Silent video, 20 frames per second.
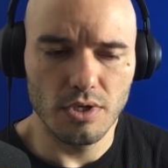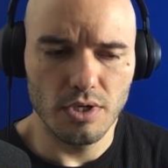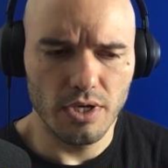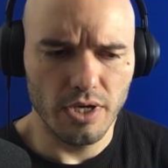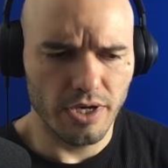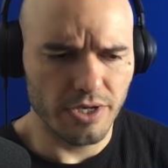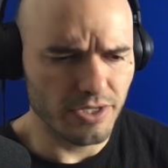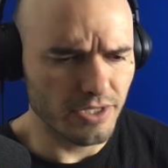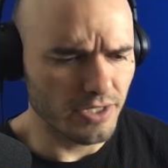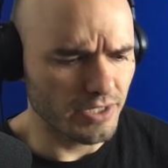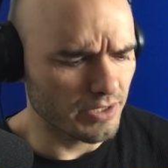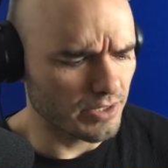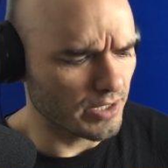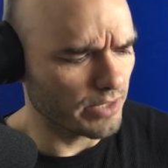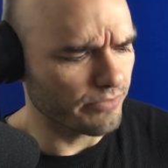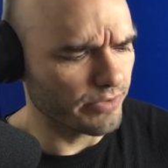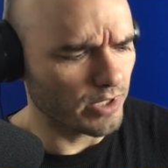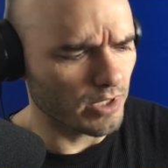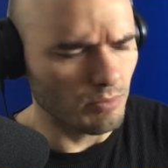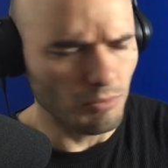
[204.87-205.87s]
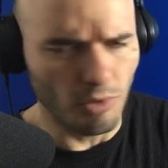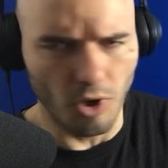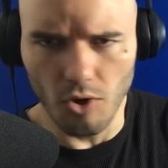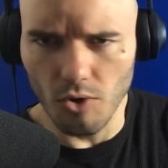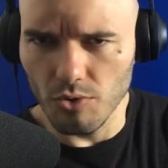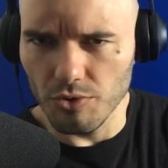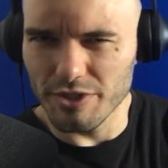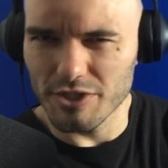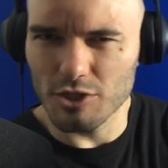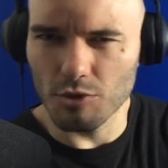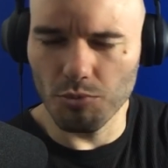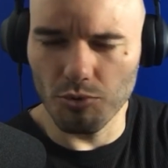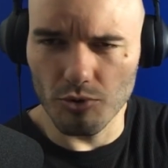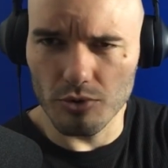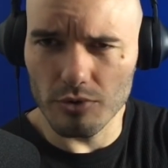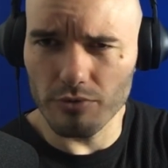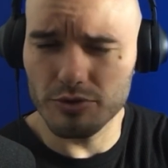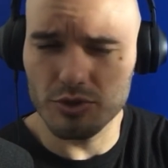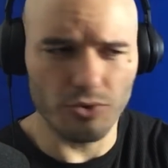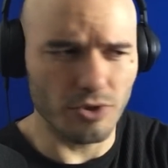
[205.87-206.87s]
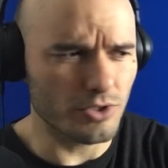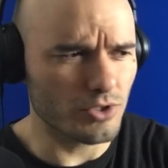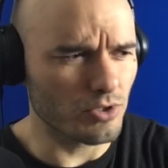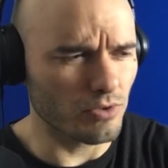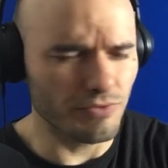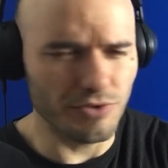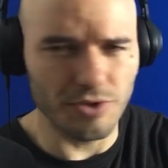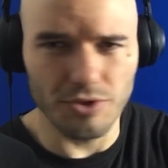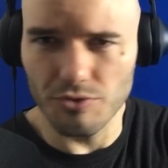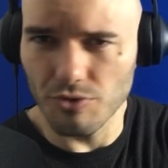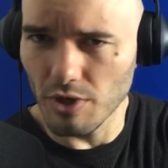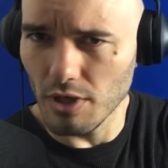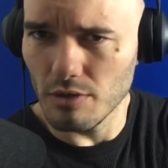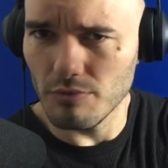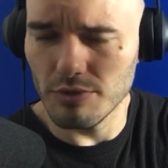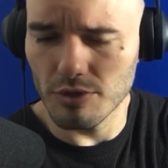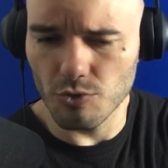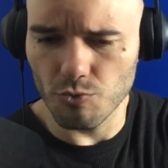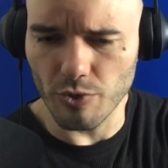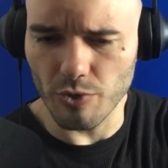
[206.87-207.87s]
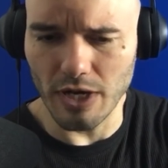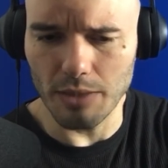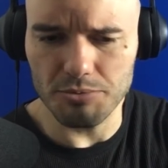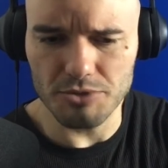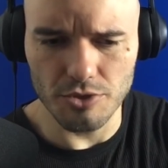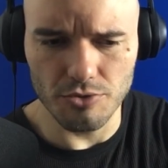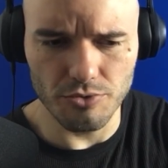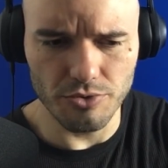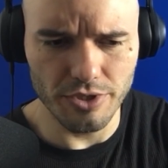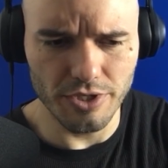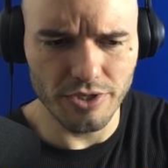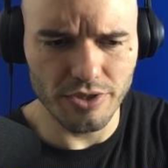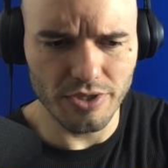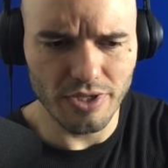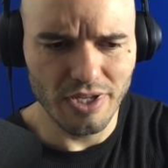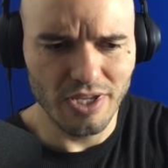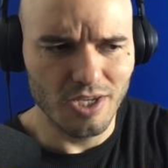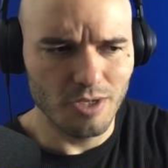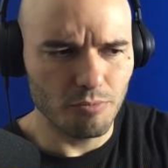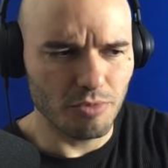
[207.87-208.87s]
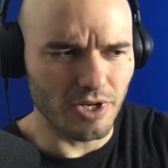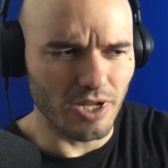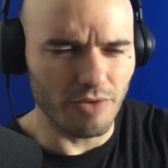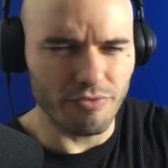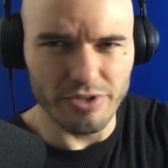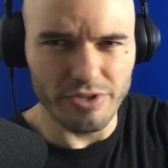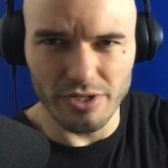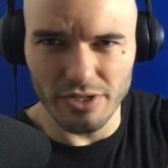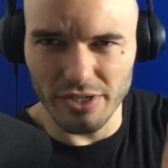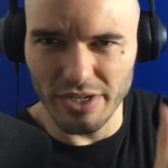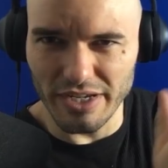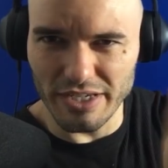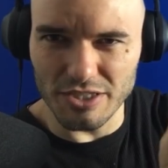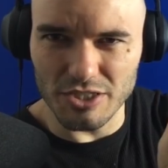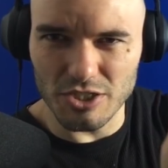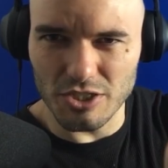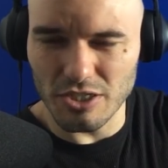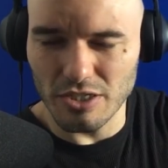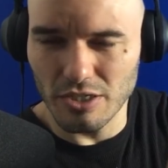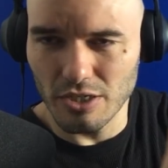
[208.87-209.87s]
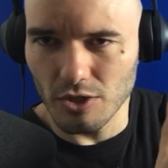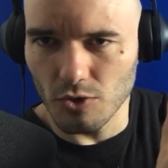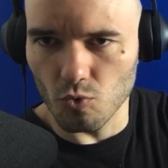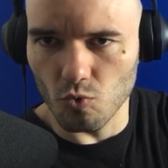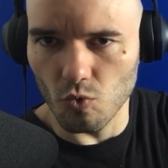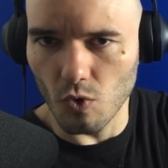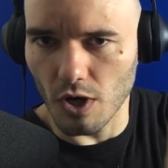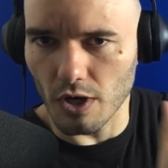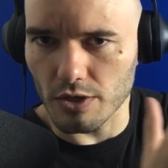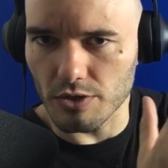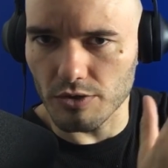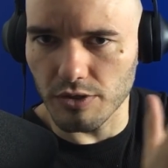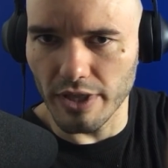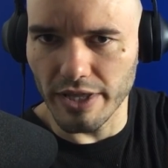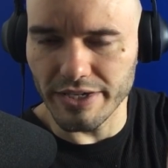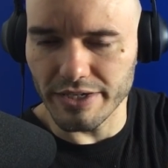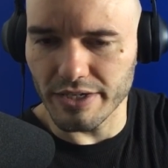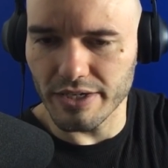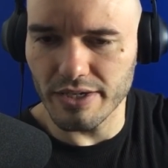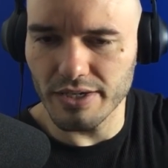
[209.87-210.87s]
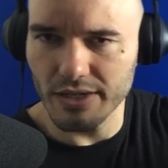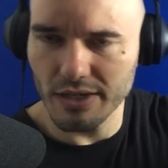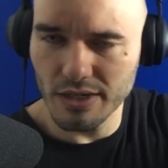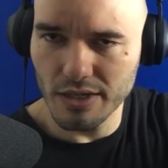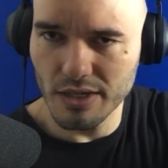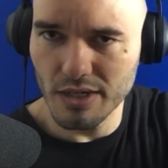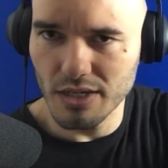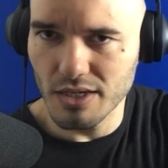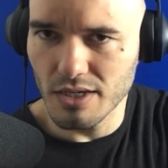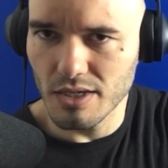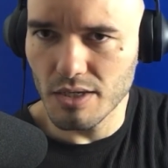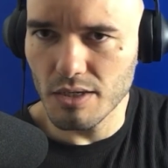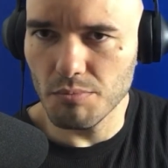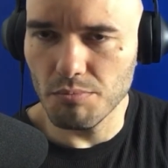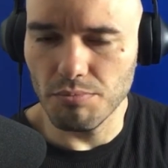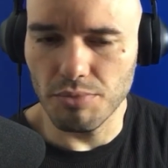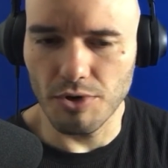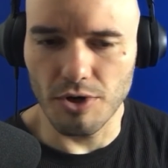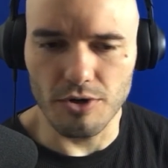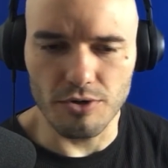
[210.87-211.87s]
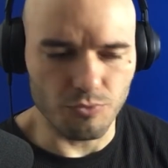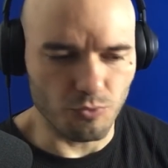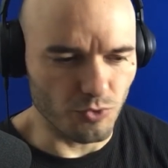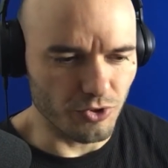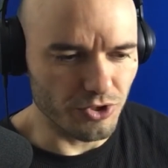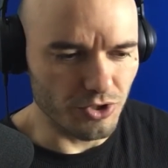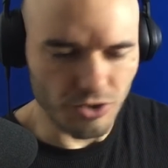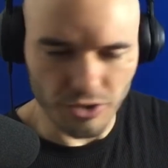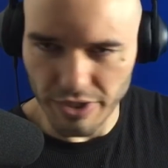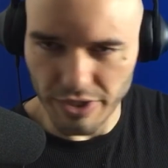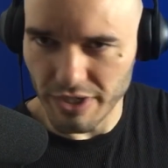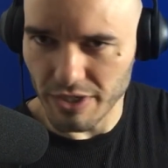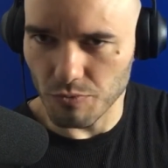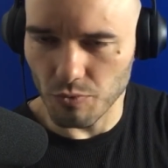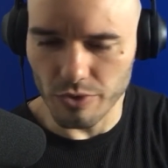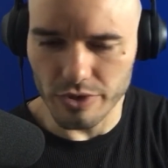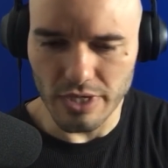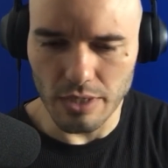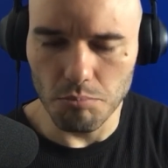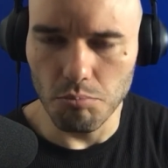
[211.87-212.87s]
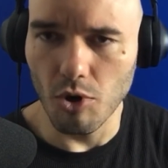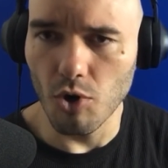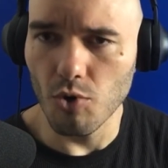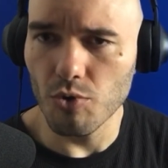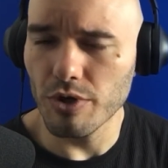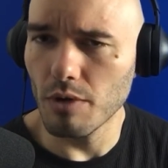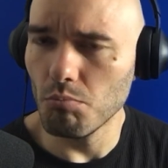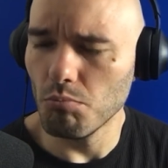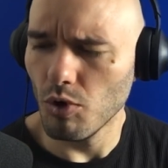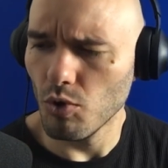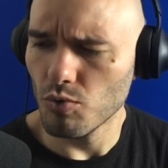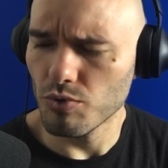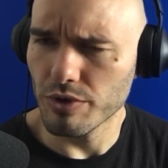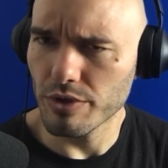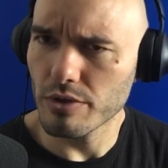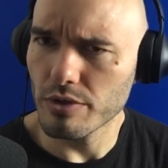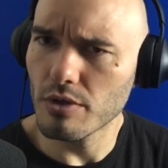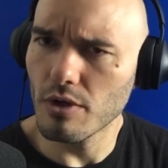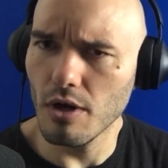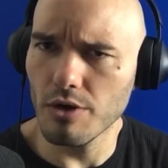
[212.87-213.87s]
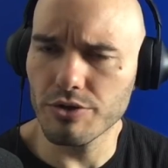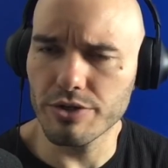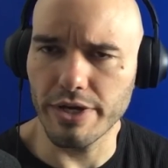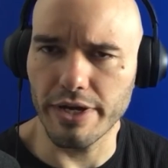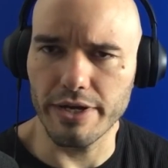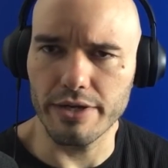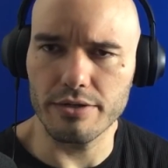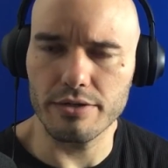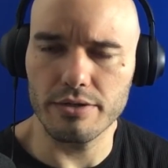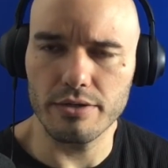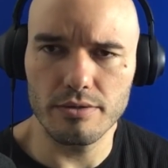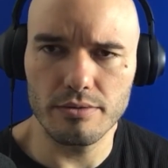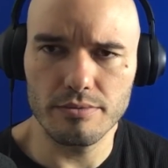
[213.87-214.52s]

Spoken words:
Again, giving him all the supportive structure of the glove and the wraps underneath, but having a nice rock-like part where he could hit with that bone-on-bone contact.